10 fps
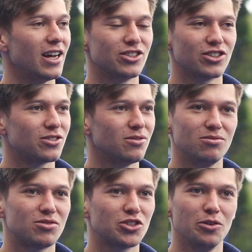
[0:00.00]
just
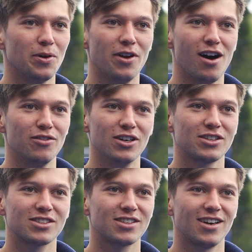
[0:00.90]
super
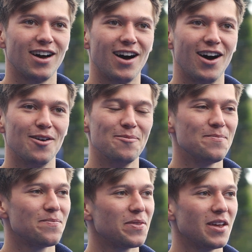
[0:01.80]
nervous.
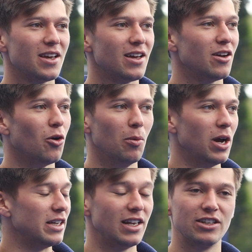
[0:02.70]

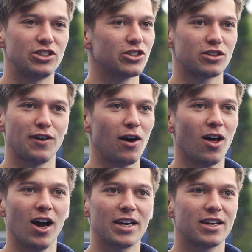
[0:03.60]
It literally just felt
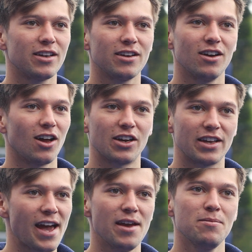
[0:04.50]
like a
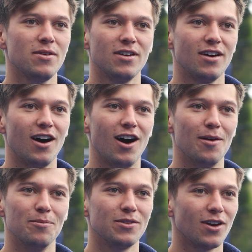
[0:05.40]
game.
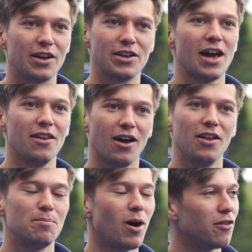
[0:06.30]
You get
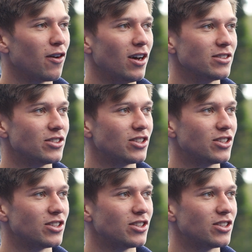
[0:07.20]
the butterflies and